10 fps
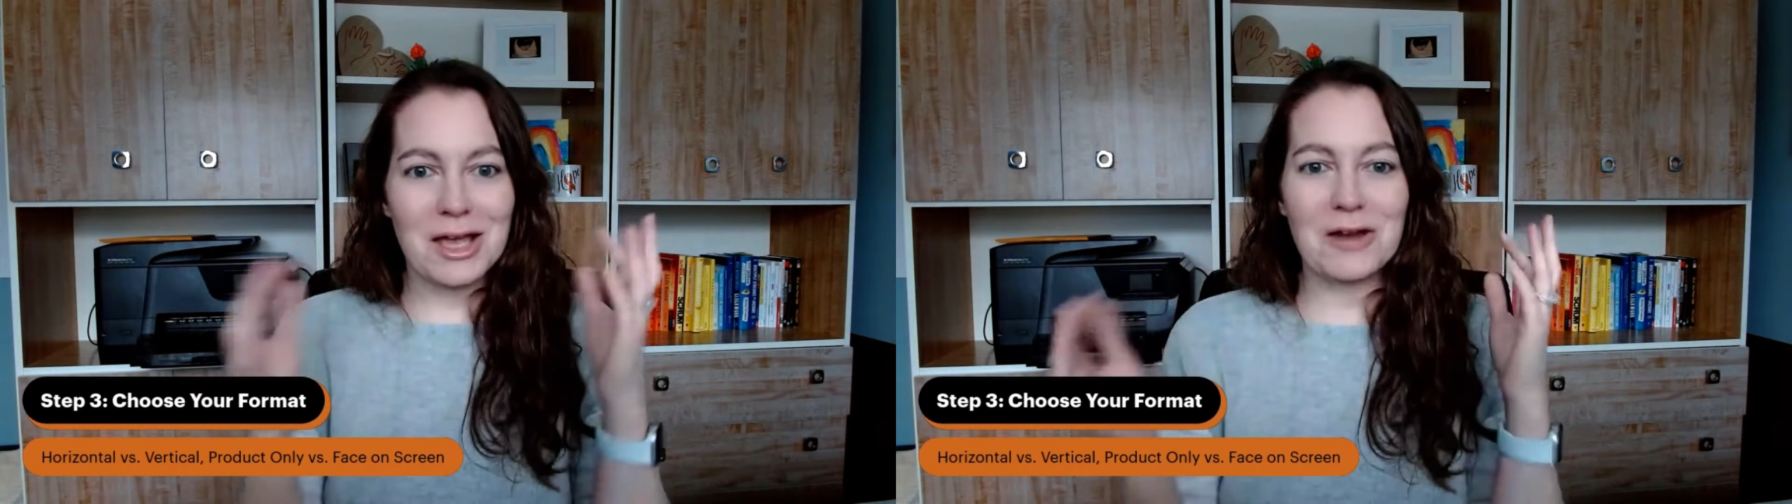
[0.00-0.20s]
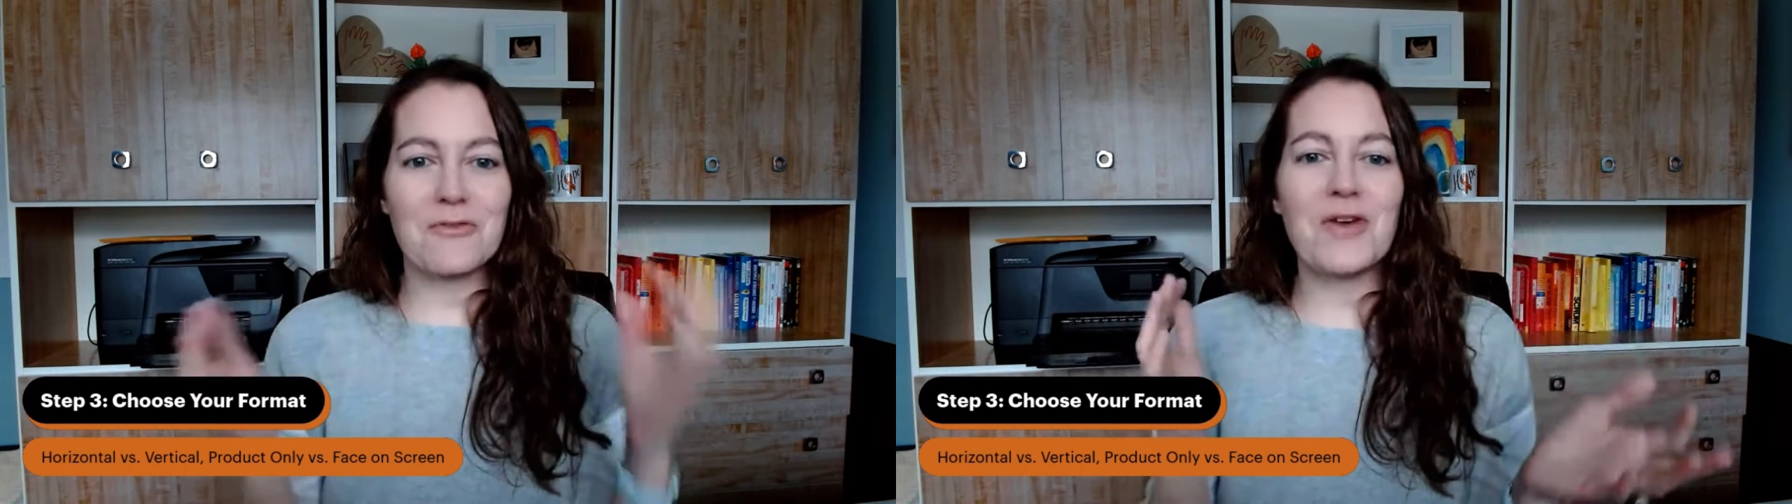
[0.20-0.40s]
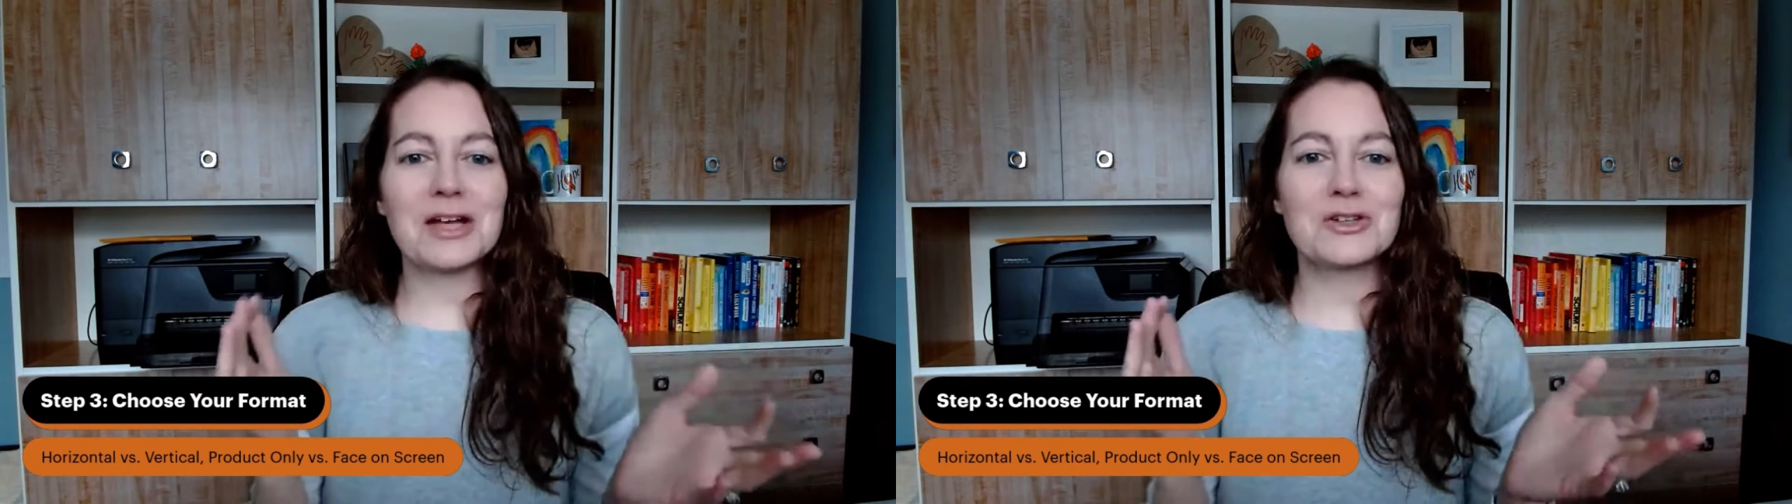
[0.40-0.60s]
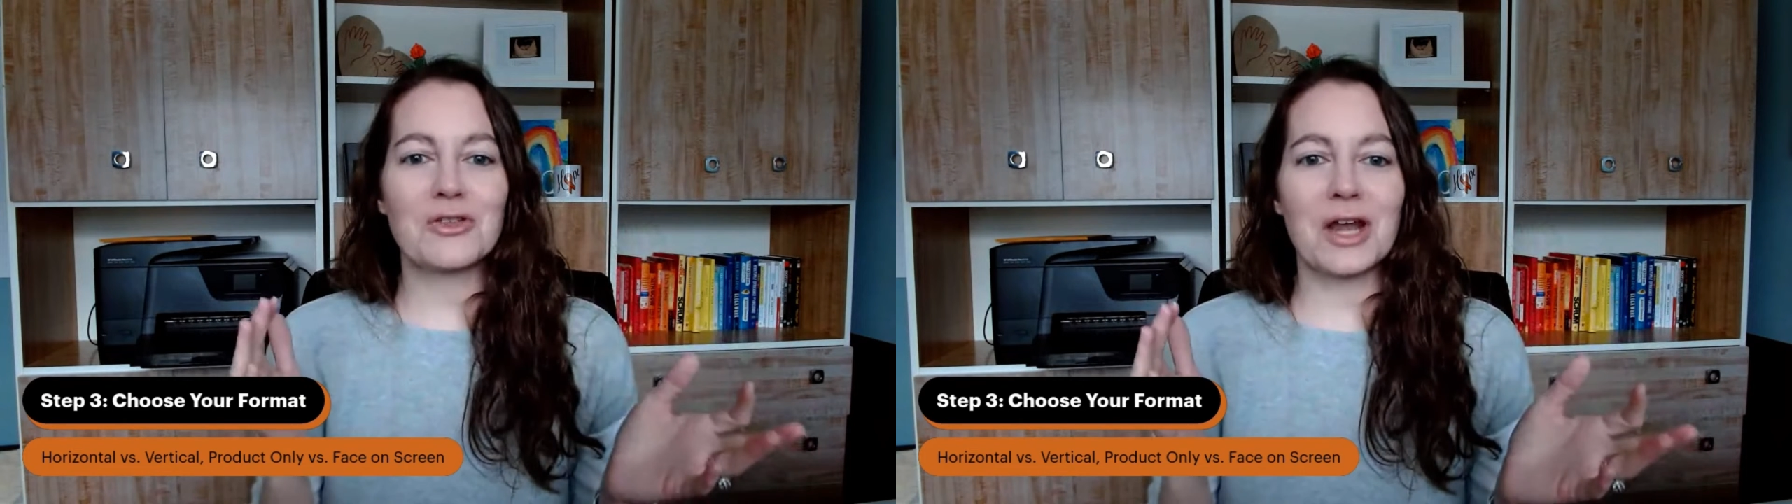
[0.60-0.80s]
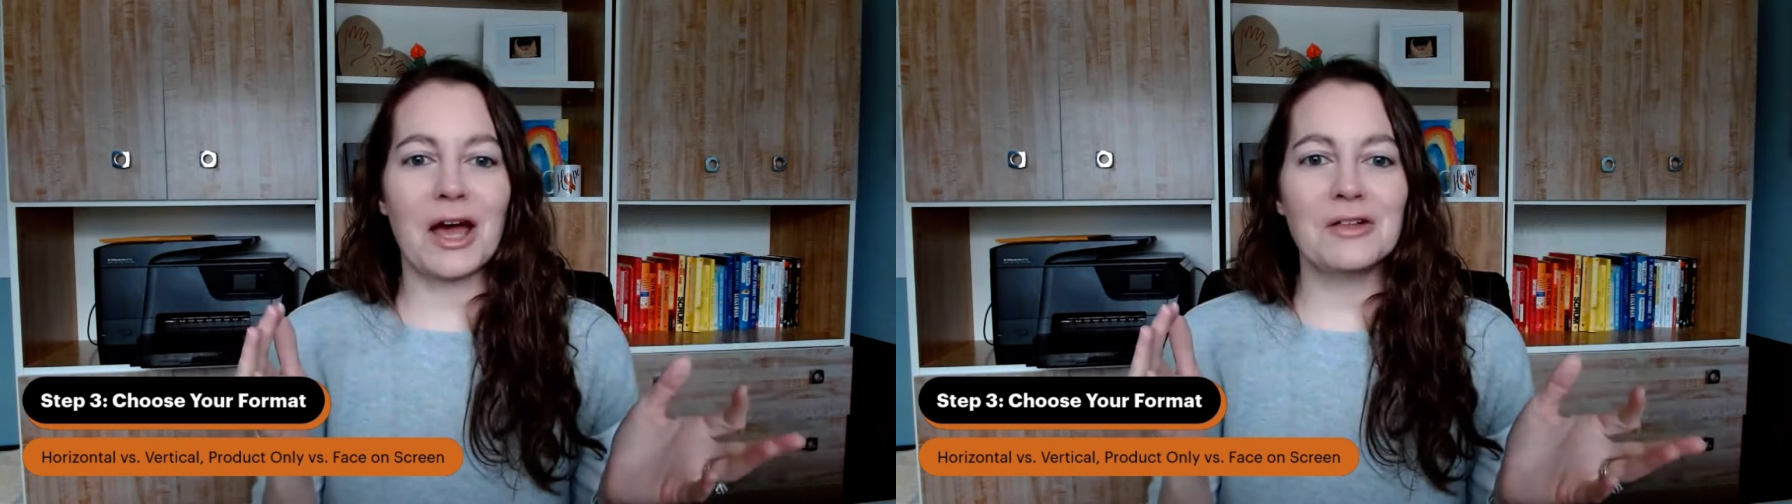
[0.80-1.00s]
kind of factor
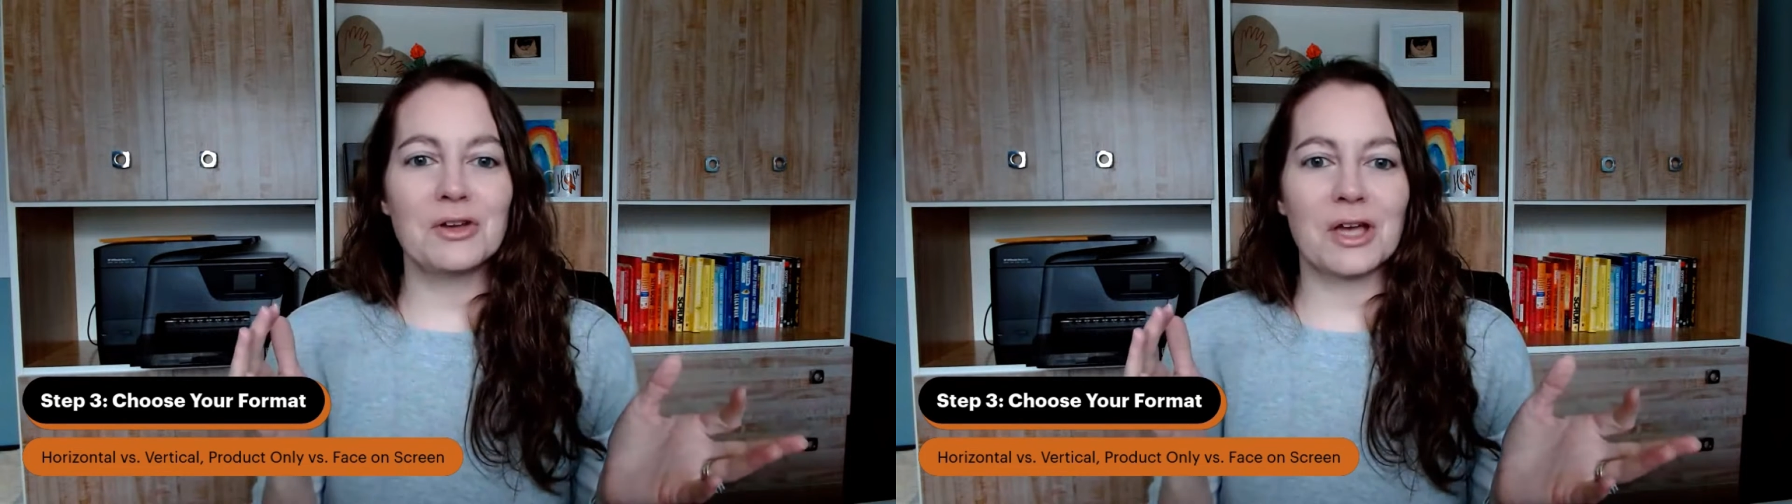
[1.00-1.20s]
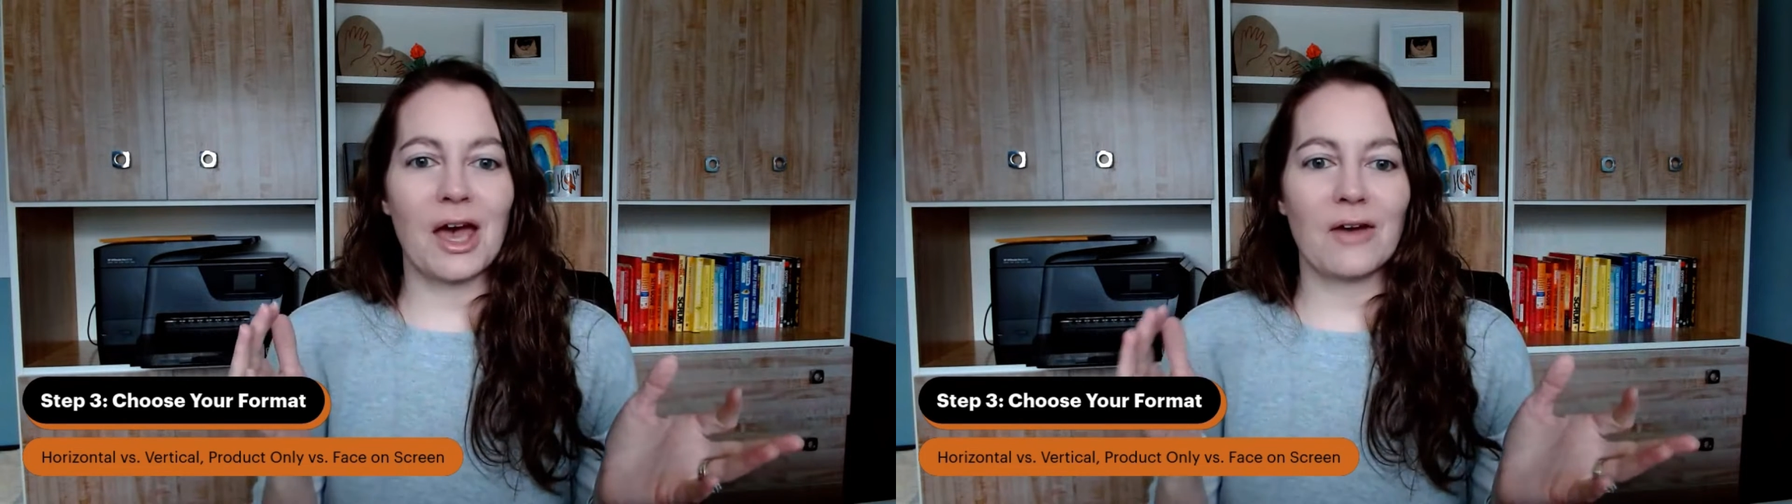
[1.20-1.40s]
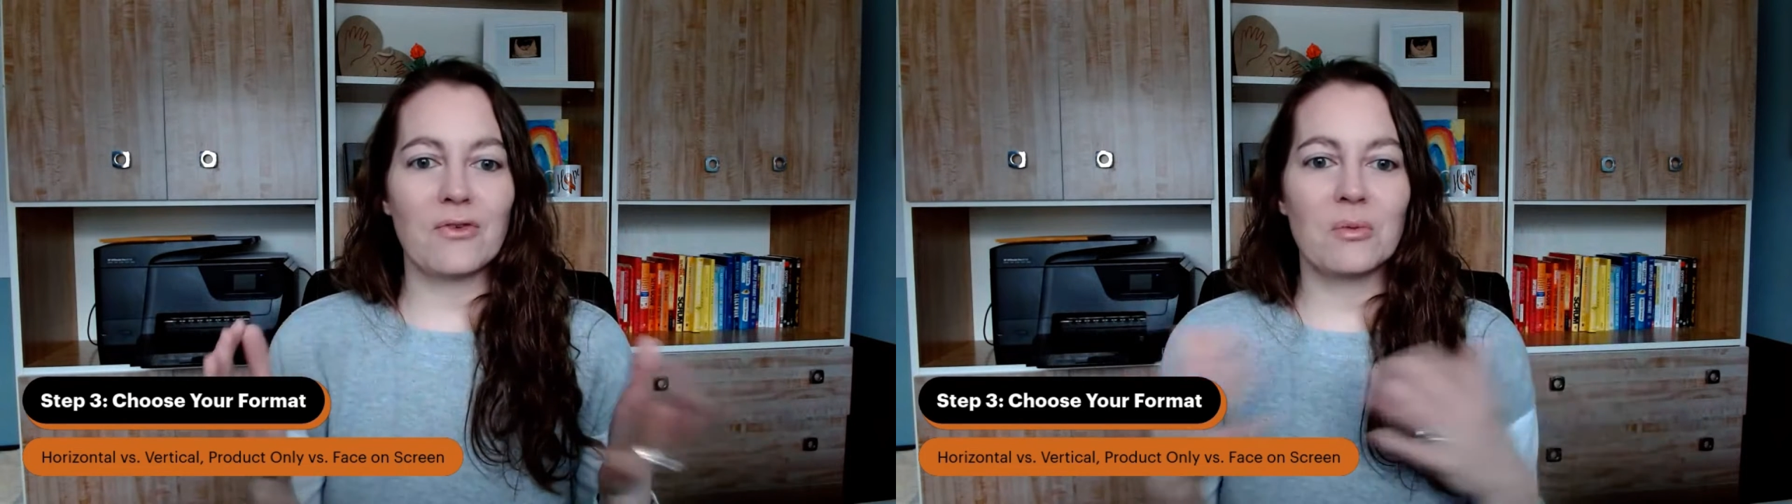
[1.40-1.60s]
that I look at